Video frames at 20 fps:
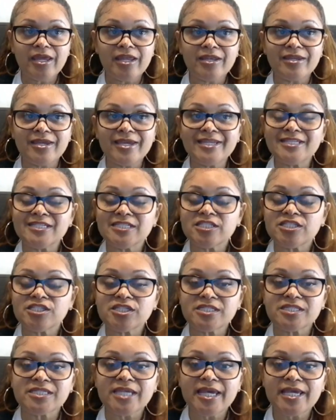And
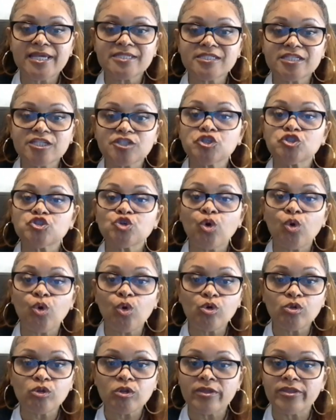it just takes
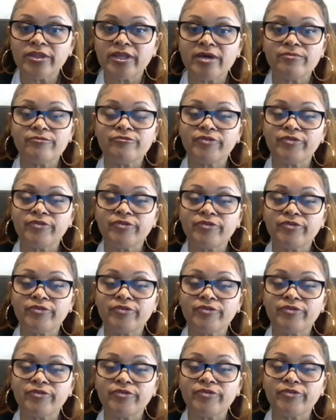such a toll on them
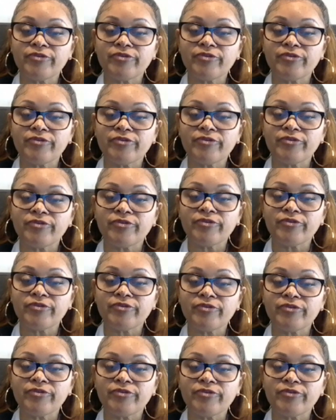financially,
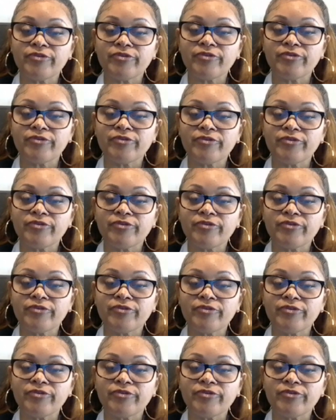physically, and
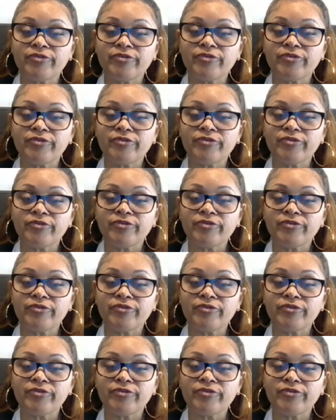physiologically.